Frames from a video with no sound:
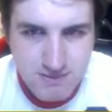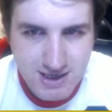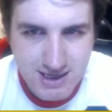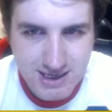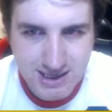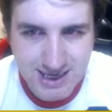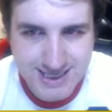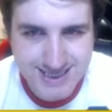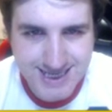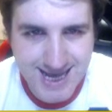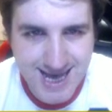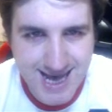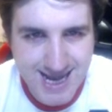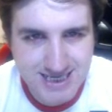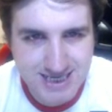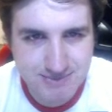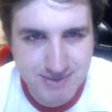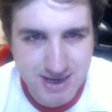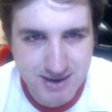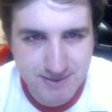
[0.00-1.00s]
Let's get
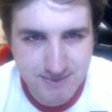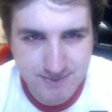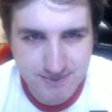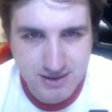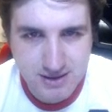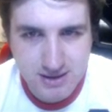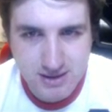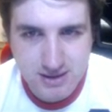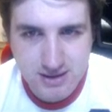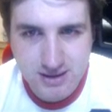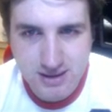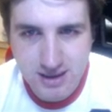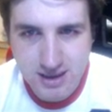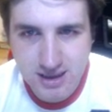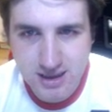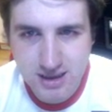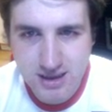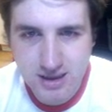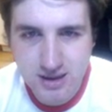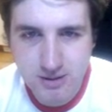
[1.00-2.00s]
Hector, man.
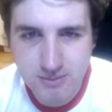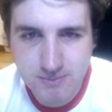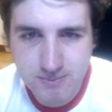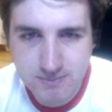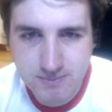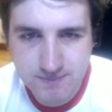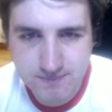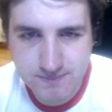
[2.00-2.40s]
Um,